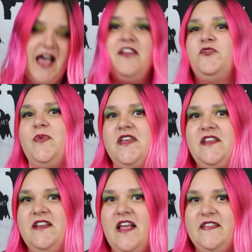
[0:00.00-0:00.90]
has
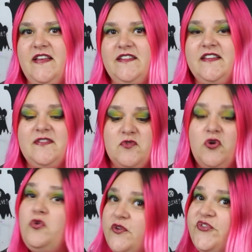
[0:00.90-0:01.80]
been selling some
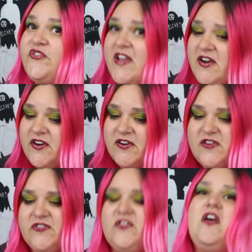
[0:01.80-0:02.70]
cool
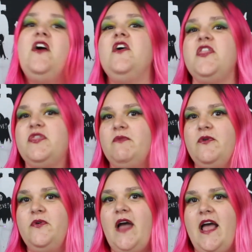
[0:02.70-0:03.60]
stickers
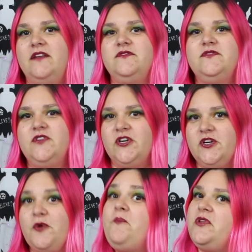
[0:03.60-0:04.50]
through at
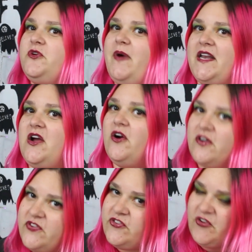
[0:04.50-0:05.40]
her Blue Bunny
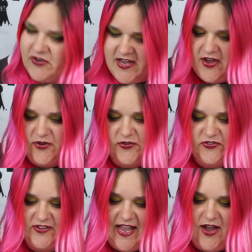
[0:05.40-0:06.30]
Art
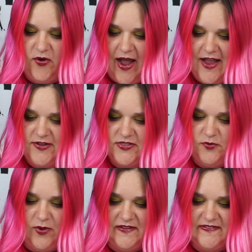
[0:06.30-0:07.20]
Studios. Now, I
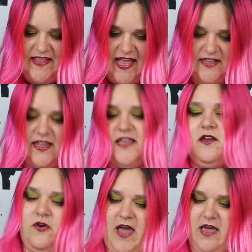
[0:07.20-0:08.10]
the ones that
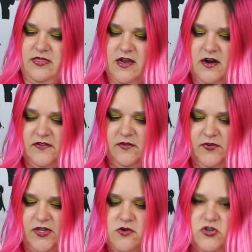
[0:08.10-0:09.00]
like okay, there are
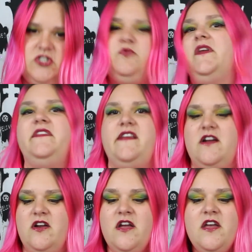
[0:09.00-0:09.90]
some really gorgeous ones
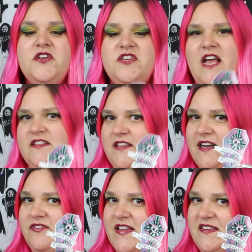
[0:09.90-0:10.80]
here. She has a
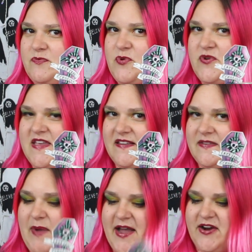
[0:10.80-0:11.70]
lot of like spooky
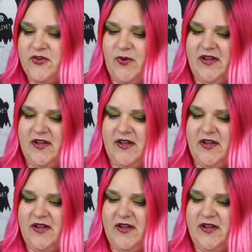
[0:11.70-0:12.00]
inspired